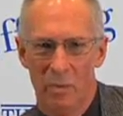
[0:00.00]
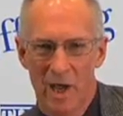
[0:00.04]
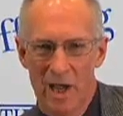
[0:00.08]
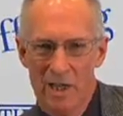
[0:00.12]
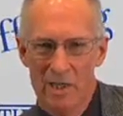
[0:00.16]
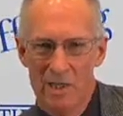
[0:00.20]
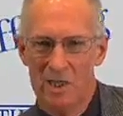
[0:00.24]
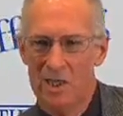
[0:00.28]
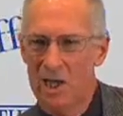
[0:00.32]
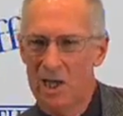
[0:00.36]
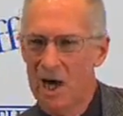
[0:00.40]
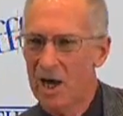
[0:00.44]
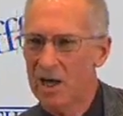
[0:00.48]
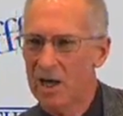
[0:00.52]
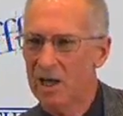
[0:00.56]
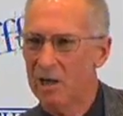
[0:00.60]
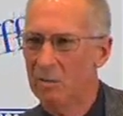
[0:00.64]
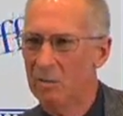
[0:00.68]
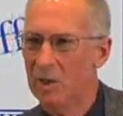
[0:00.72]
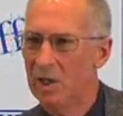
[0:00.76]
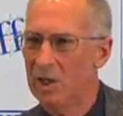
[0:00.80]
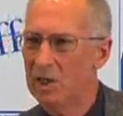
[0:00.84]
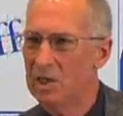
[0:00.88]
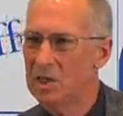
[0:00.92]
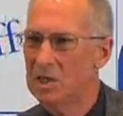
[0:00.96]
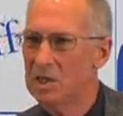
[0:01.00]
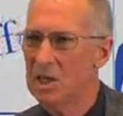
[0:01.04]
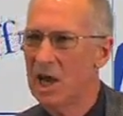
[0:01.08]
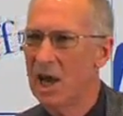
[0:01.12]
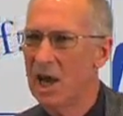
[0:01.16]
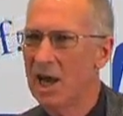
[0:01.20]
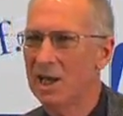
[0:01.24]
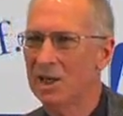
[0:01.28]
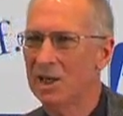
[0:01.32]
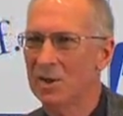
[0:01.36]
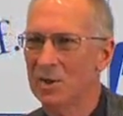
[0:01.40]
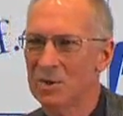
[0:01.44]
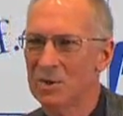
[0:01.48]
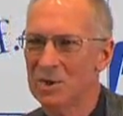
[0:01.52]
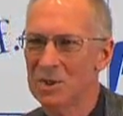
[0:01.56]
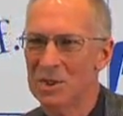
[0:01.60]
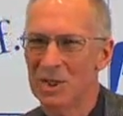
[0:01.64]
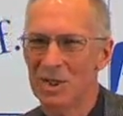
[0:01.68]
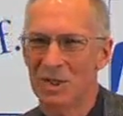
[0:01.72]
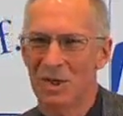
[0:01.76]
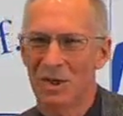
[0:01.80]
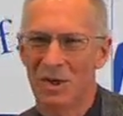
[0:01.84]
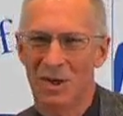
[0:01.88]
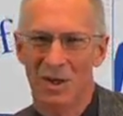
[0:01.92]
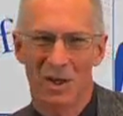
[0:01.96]
best documented cycles
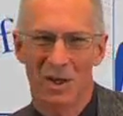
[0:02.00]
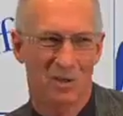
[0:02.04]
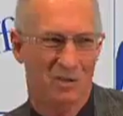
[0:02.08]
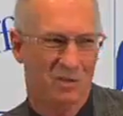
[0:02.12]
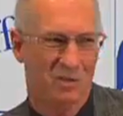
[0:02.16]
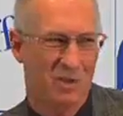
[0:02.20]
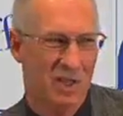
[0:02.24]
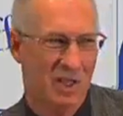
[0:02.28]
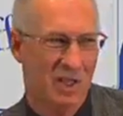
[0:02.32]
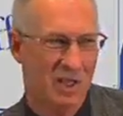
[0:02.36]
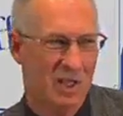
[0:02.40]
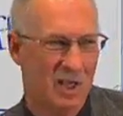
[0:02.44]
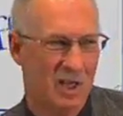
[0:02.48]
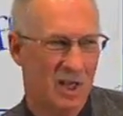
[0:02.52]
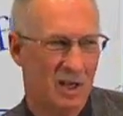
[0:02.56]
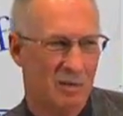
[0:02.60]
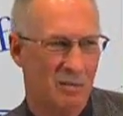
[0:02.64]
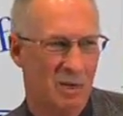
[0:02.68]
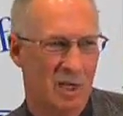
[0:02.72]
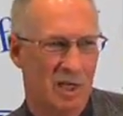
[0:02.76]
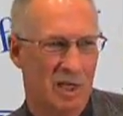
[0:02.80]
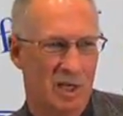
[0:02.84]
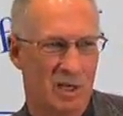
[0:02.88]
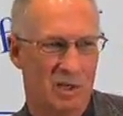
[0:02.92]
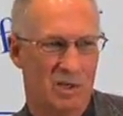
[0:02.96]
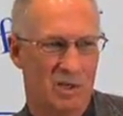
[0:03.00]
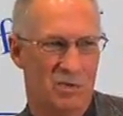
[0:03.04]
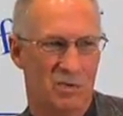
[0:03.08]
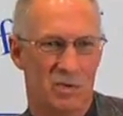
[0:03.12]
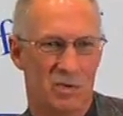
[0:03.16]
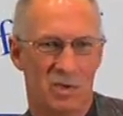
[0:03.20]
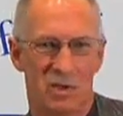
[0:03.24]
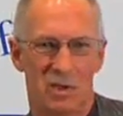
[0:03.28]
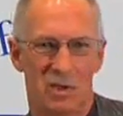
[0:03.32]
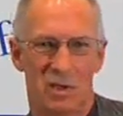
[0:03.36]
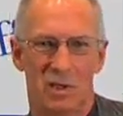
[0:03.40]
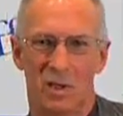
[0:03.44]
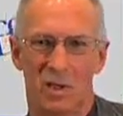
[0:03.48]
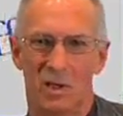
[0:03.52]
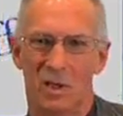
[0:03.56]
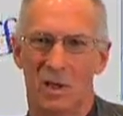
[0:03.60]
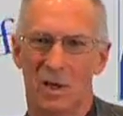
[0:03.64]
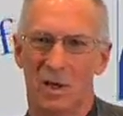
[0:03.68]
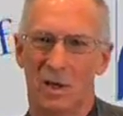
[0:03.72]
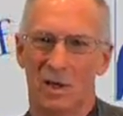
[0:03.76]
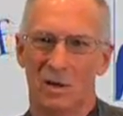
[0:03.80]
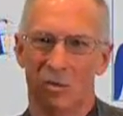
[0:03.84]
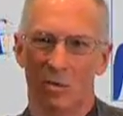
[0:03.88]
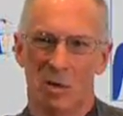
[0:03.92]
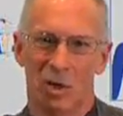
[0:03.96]
in all of economic history, is the
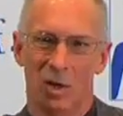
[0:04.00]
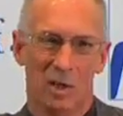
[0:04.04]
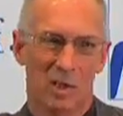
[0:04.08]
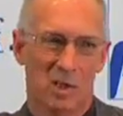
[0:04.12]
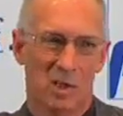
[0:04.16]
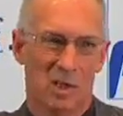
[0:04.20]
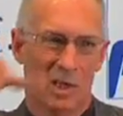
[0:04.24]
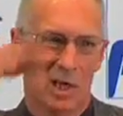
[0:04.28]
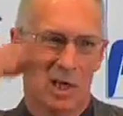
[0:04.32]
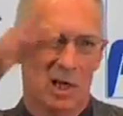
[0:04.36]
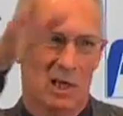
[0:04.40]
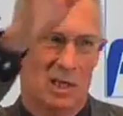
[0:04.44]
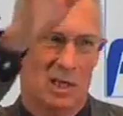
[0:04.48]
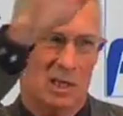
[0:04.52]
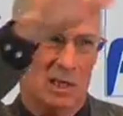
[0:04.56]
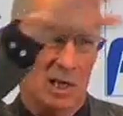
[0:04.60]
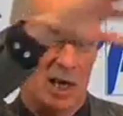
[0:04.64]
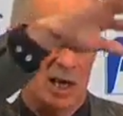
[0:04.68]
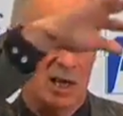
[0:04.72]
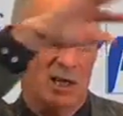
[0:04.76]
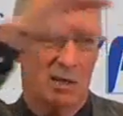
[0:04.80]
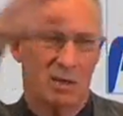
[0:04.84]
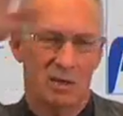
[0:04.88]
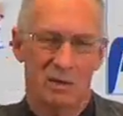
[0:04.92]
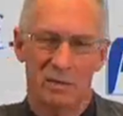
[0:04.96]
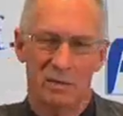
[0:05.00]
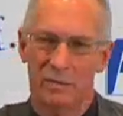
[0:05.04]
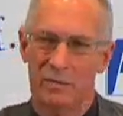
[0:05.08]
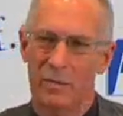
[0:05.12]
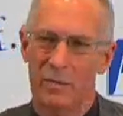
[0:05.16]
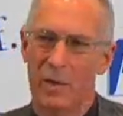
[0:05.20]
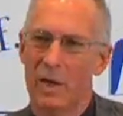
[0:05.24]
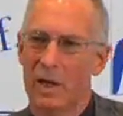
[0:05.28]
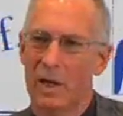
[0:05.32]
real estate cycle.